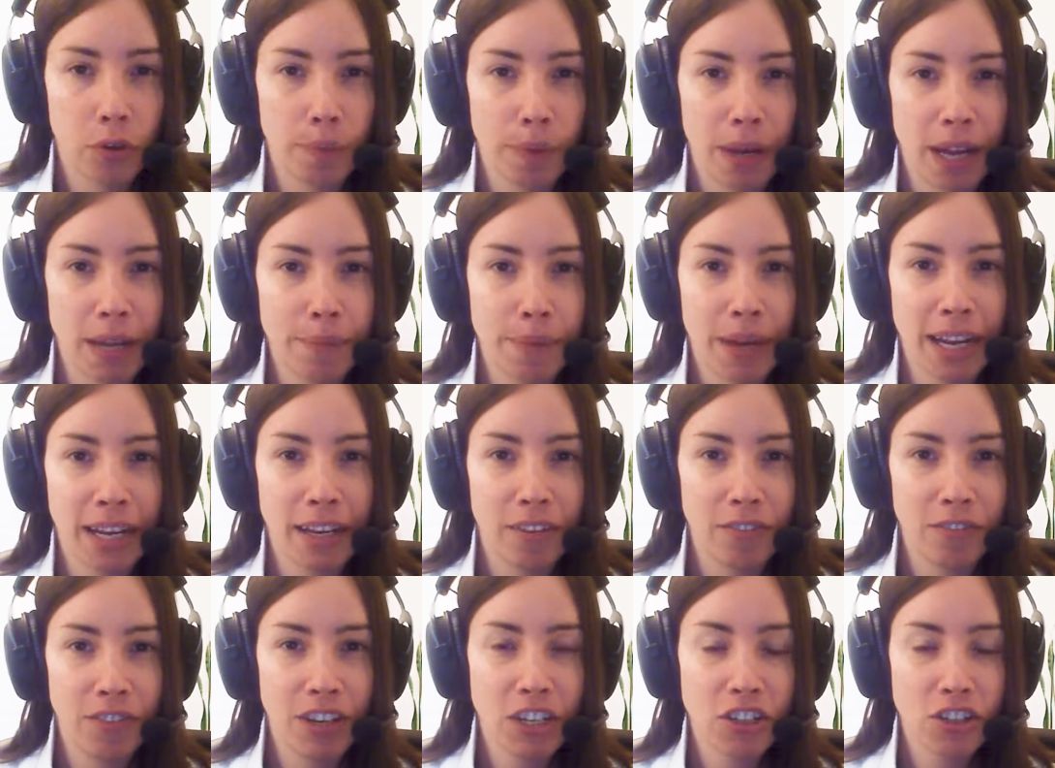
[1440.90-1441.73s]
So my
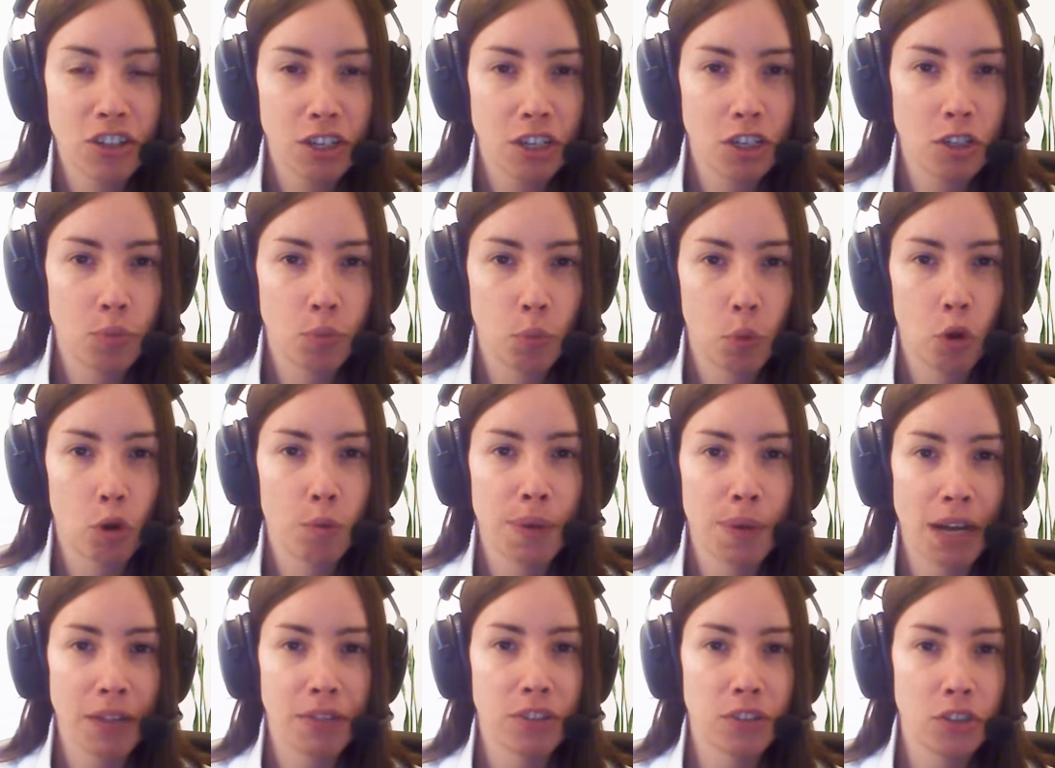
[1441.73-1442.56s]
conviction is
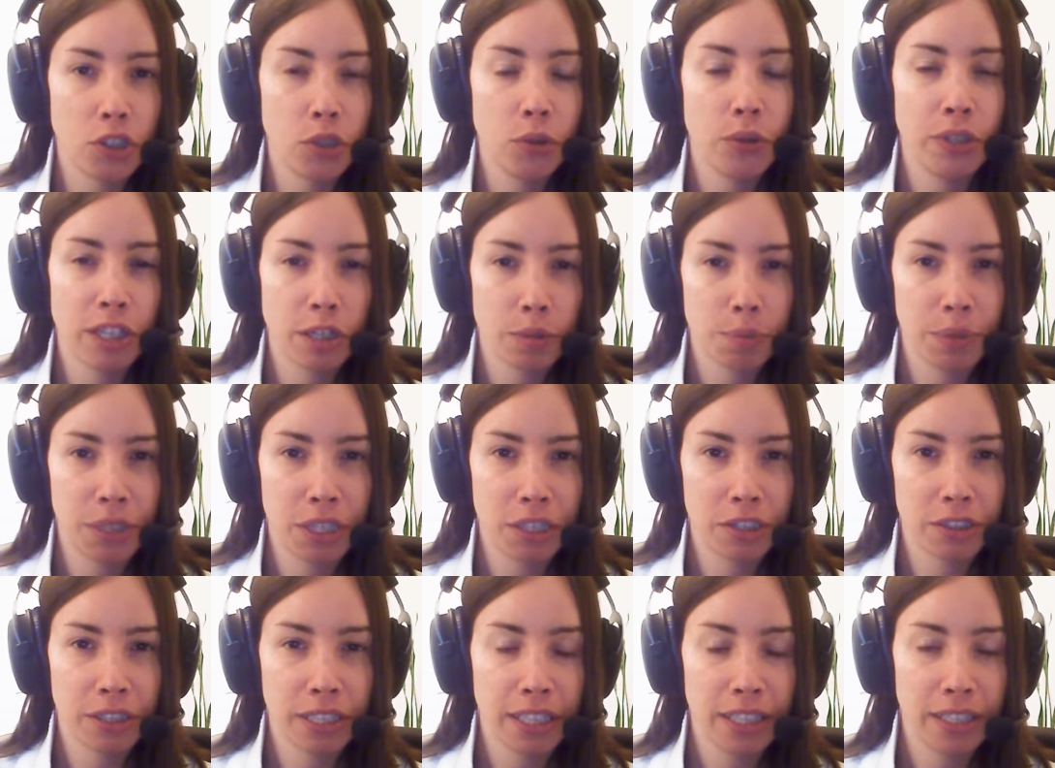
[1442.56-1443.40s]
more about the two-year
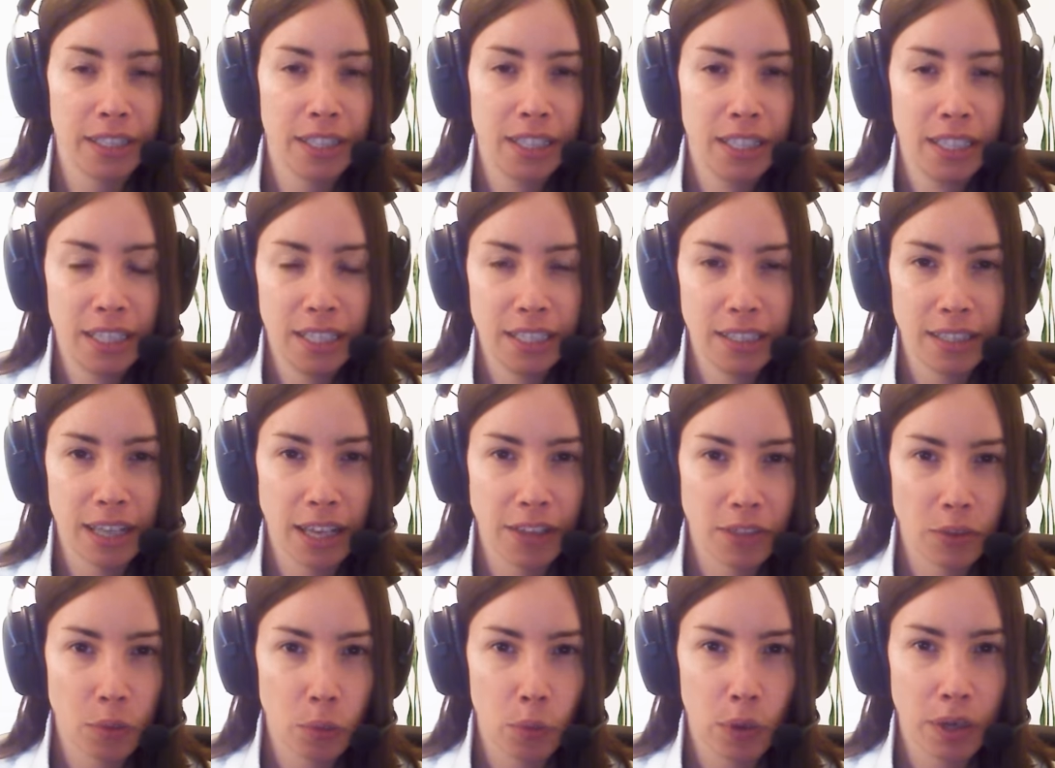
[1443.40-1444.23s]
period
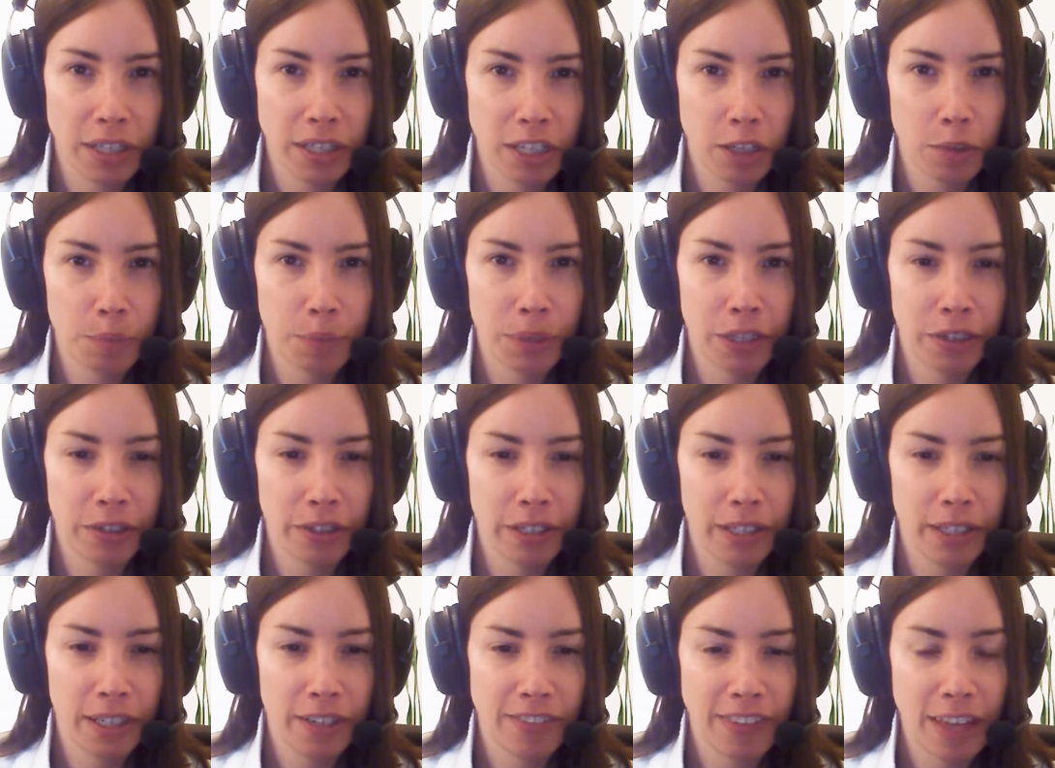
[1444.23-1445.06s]
than the one-year
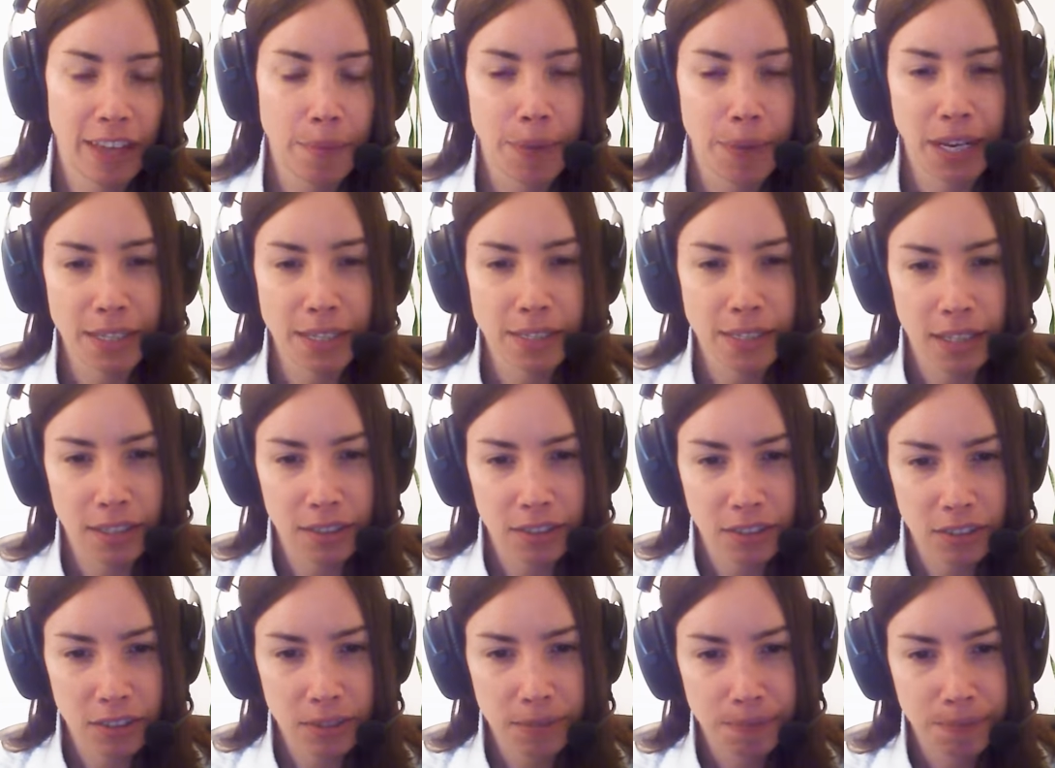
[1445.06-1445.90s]
period, if that makes
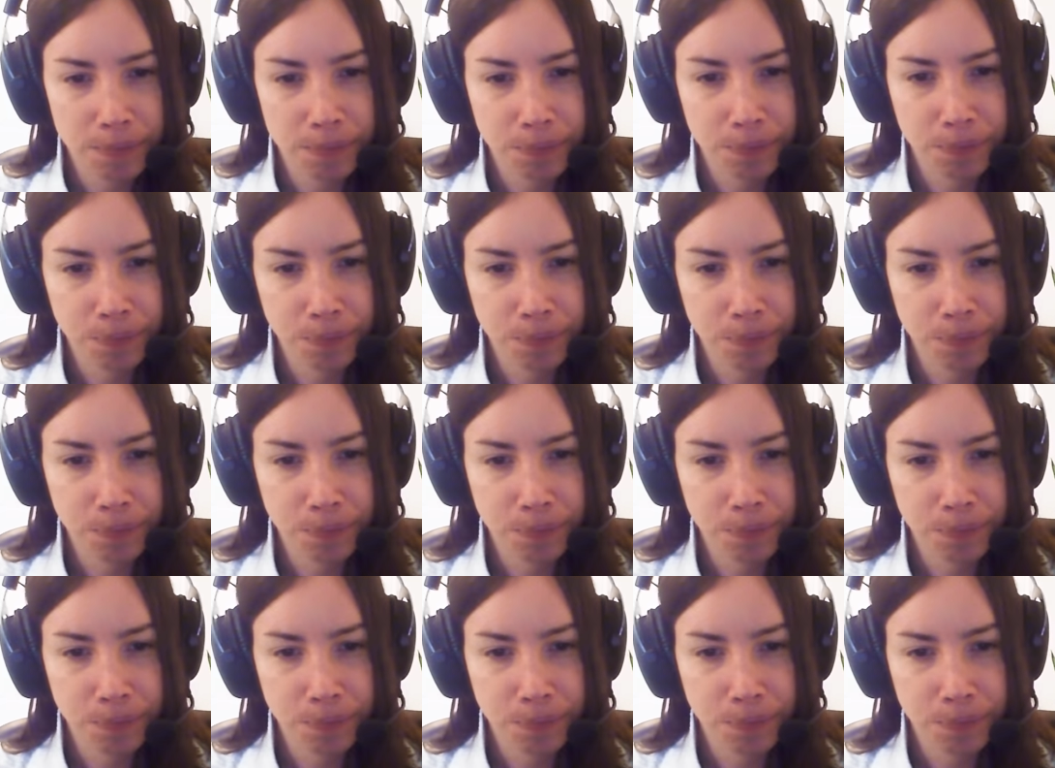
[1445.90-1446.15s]
sense.